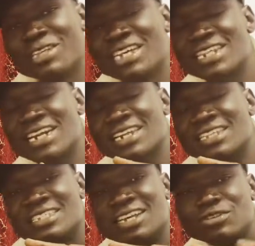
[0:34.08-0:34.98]
Just
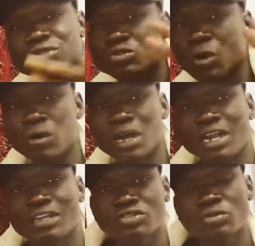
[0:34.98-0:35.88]
released a new song,
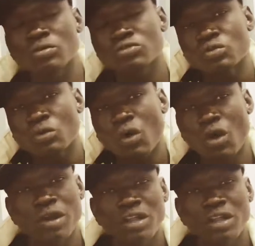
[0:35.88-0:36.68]
and the song is called